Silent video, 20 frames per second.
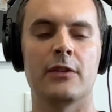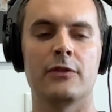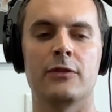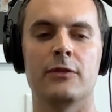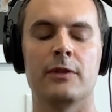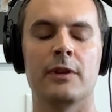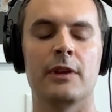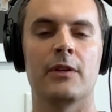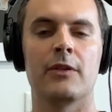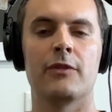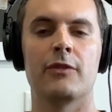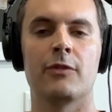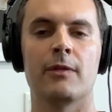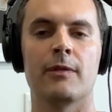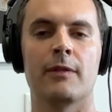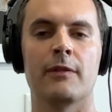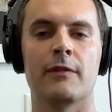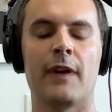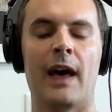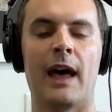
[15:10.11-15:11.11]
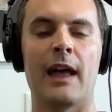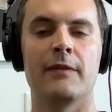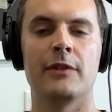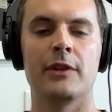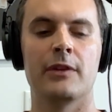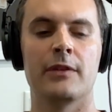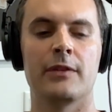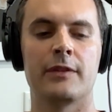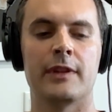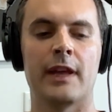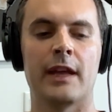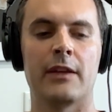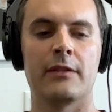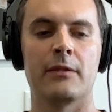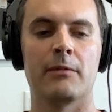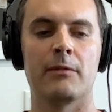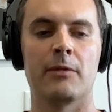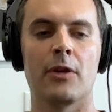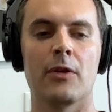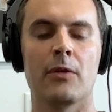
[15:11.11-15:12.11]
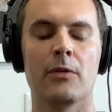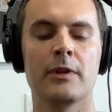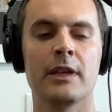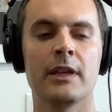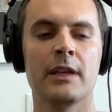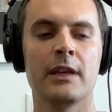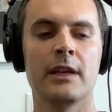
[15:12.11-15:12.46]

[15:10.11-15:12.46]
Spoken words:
2 years, or even 5 years down the road?